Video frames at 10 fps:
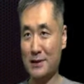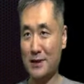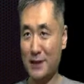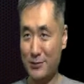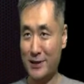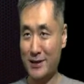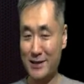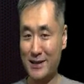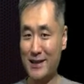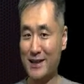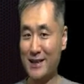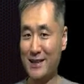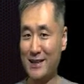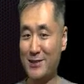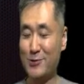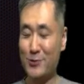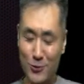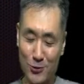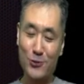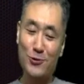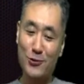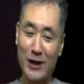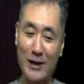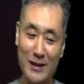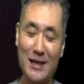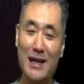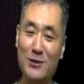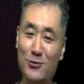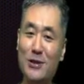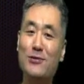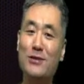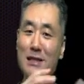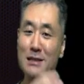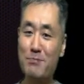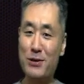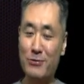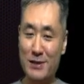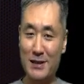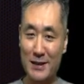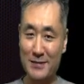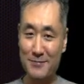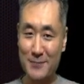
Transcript: Can you get it? So you should try it and you need to experience it